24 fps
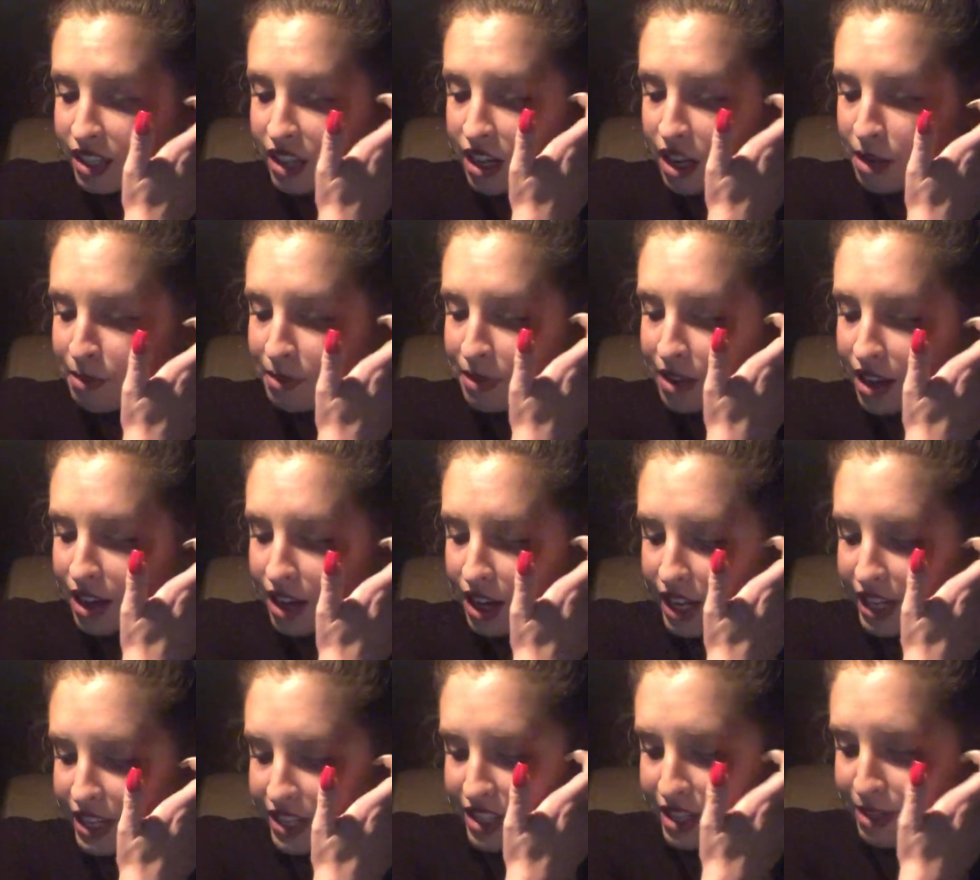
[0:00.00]
Come
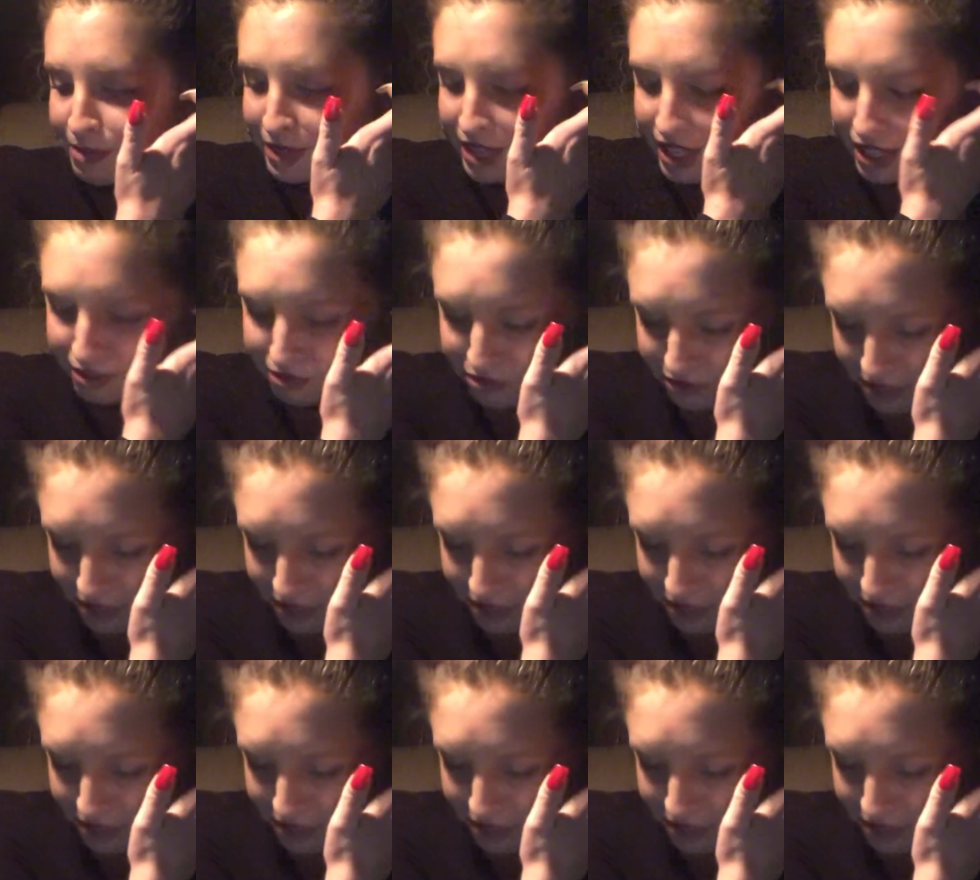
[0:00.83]
on, Gemini,